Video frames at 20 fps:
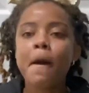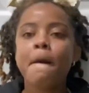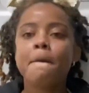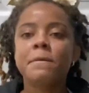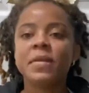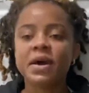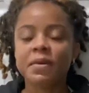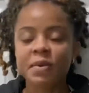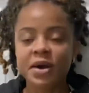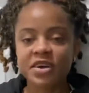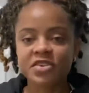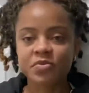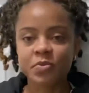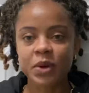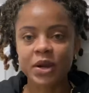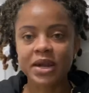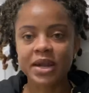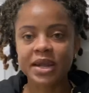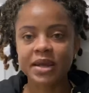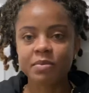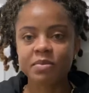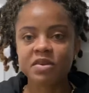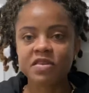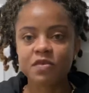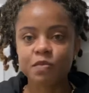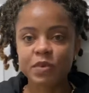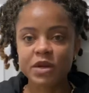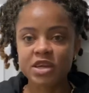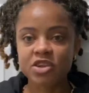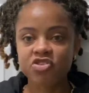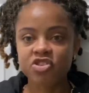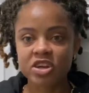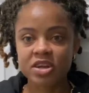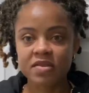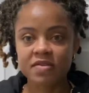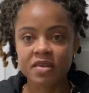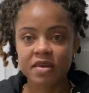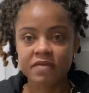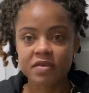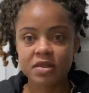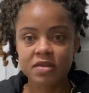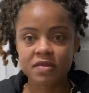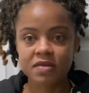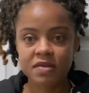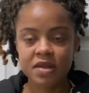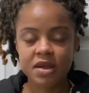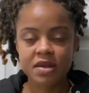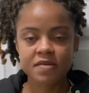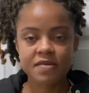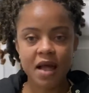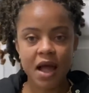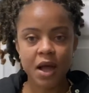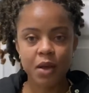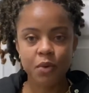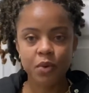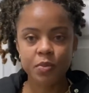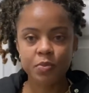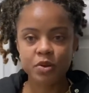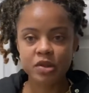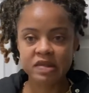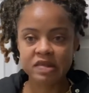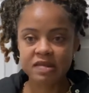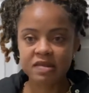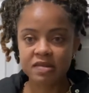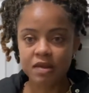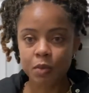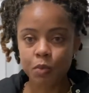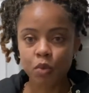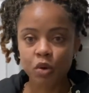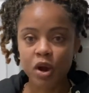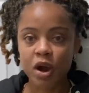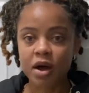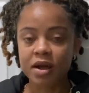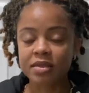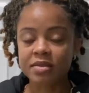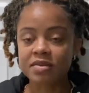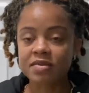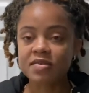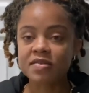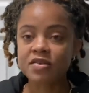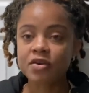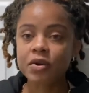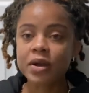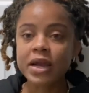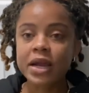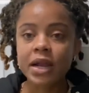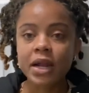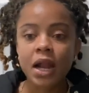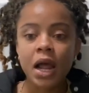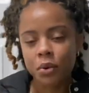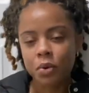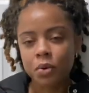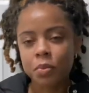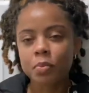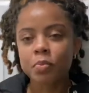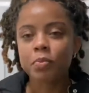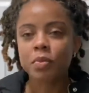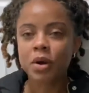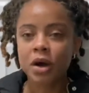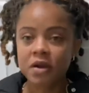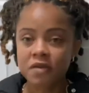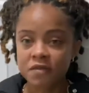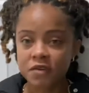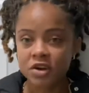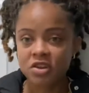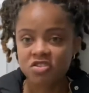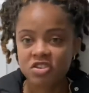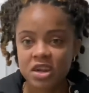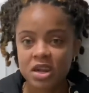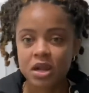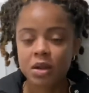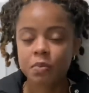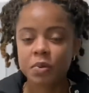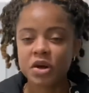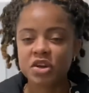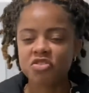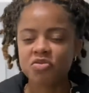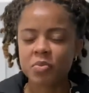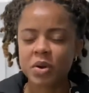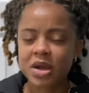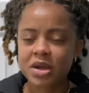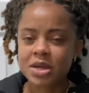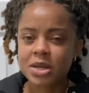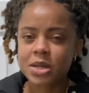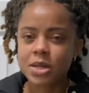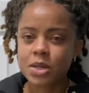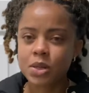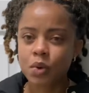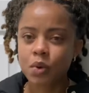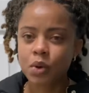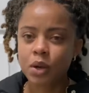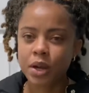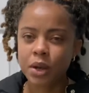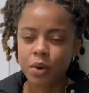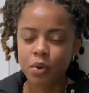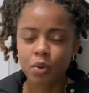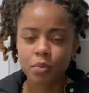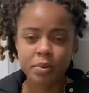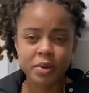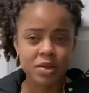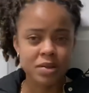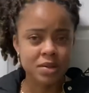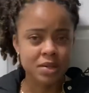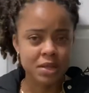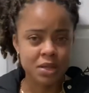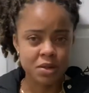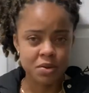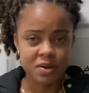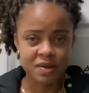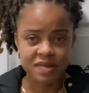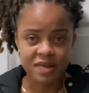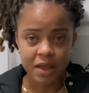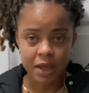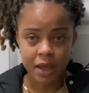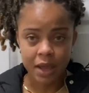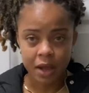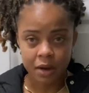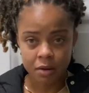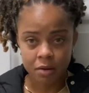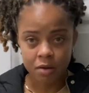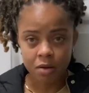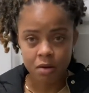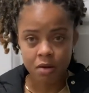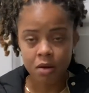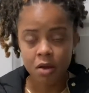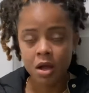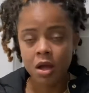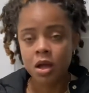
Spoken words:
My Poshmark name is Peach876. I will put it somewhere on the screen. Unfortunately, Poshmark is only open to the US and Canada.